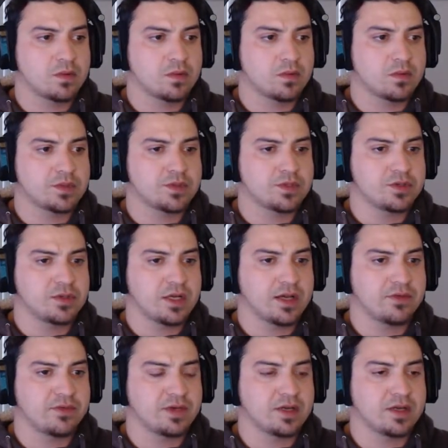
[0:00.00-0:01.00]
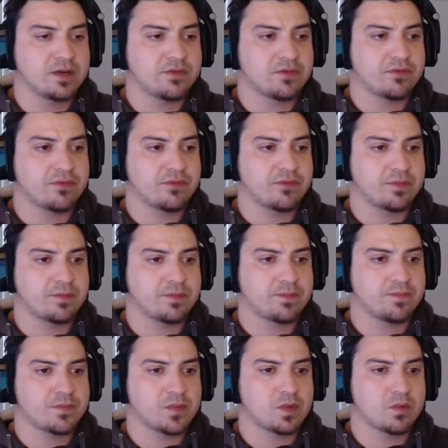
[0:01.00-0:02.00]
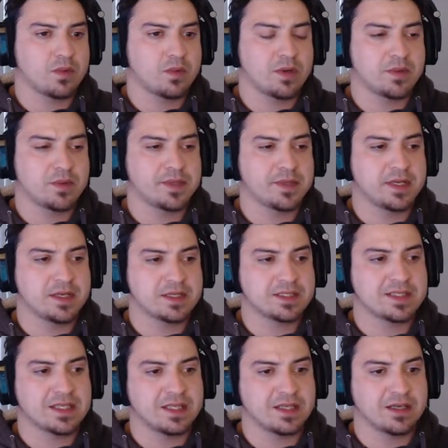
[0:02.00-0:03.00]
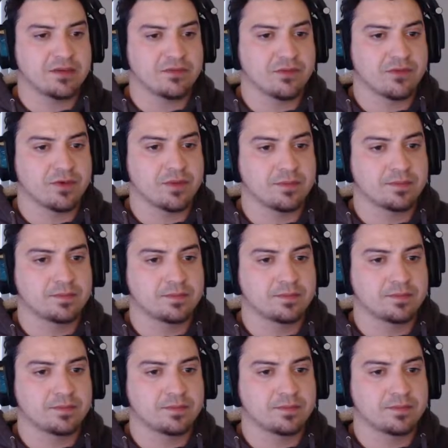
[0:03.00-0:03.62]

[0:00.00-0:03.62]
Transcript: We should have enough. Where would we get silicon from?